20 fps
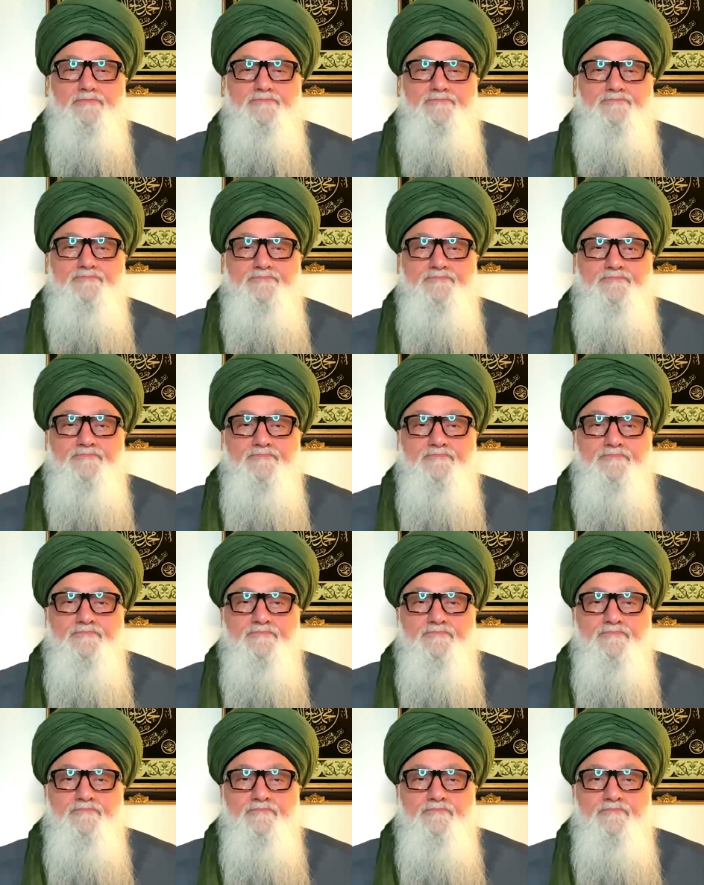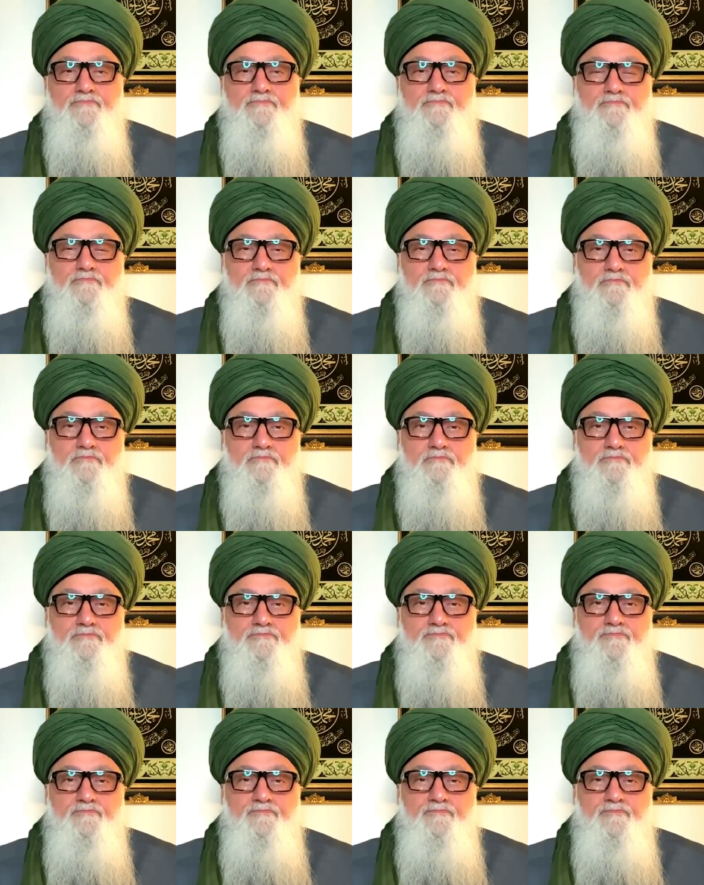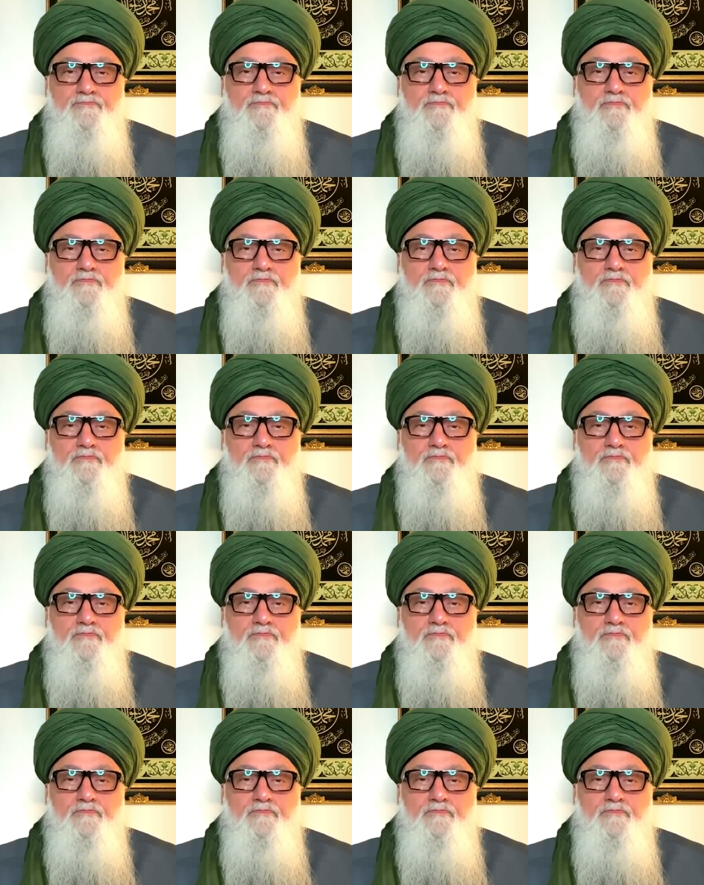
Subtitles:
Nothing is said.